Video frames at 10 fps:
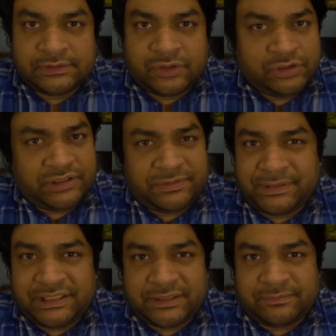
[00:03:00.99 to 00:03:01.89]
Or just
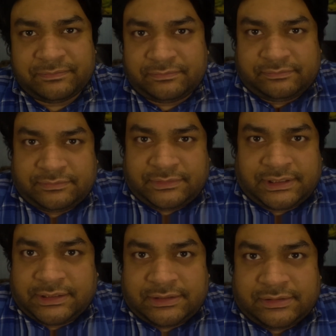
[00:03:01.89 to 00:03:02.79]
bench him.
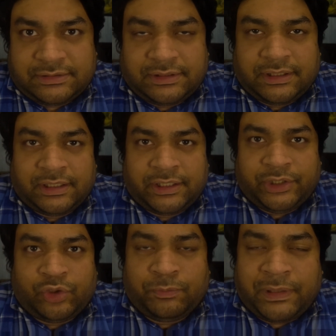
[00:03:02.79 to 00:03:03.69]
Because
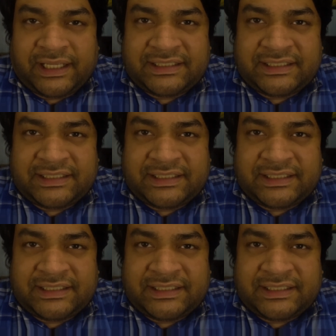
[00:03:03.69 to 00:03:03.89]
you don't buy a